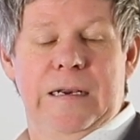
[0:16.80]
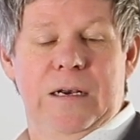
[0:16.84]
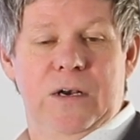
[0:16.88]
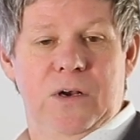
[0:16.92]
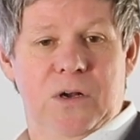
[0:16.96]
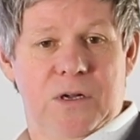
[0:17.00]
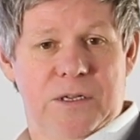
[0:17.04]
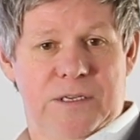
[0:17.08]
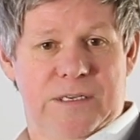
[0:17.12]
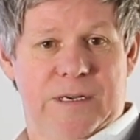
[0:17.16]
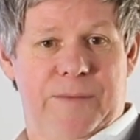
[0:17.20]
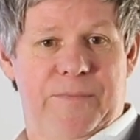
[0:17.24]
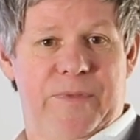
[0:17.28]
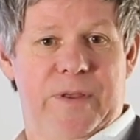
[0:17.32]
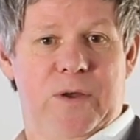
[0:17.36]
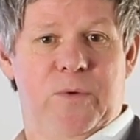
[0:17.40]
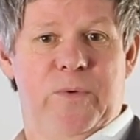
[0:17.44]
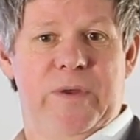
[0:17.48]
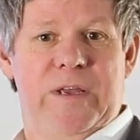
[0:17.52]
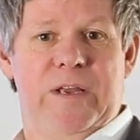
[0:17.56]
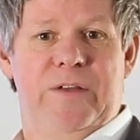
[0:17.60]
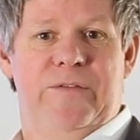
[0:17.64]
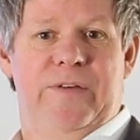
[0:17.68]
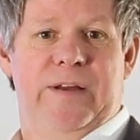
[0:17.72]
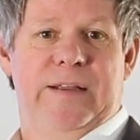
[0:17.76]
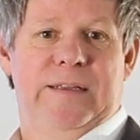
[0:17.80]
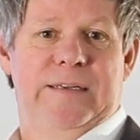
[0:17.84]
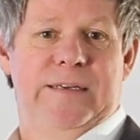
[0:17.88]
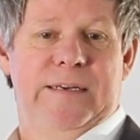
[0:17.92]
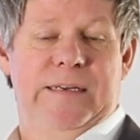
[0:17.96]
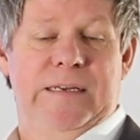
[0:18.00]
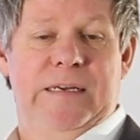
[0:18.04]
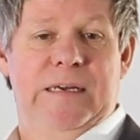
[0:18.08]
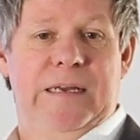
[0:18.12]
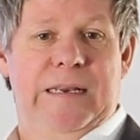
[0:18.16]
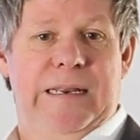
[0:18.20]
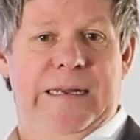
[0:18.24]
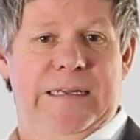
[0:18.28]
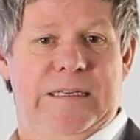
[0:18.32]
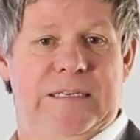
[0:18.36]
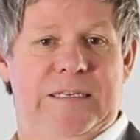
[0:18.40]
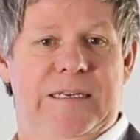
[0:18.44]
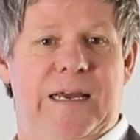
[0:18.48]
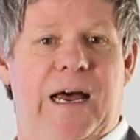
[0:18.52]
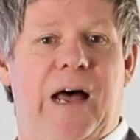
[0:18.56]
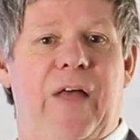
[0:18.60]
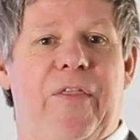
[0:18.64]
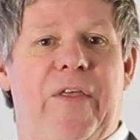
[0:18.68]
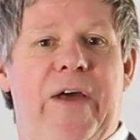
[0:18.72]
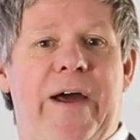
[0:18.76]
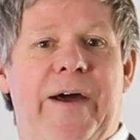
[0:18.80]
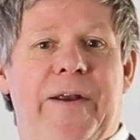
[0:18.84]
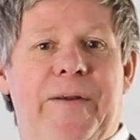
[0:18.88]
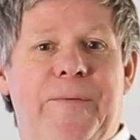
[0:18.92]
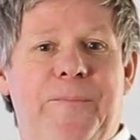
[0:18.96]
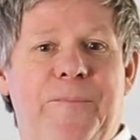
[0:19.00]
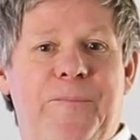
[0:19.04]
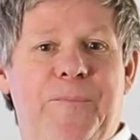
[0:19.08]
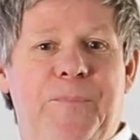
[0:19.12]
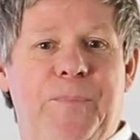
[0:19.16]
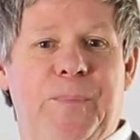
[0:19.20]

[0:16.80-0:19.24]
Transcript: Not something we invented, let's start there.